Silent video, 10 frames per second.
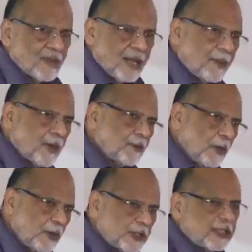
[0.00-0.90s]
About
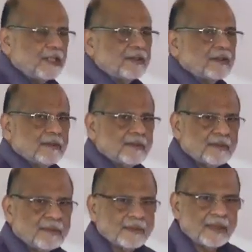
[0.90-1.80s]
pollution,
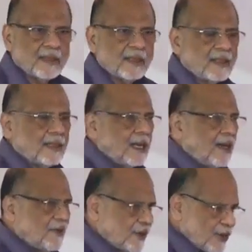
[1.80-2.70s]

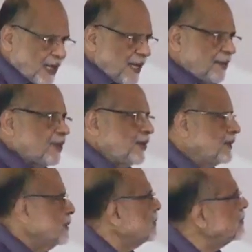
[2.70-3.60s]
our own
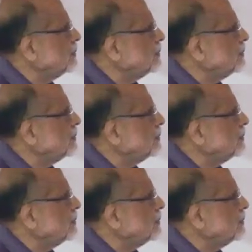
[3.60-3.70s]
neighborhood,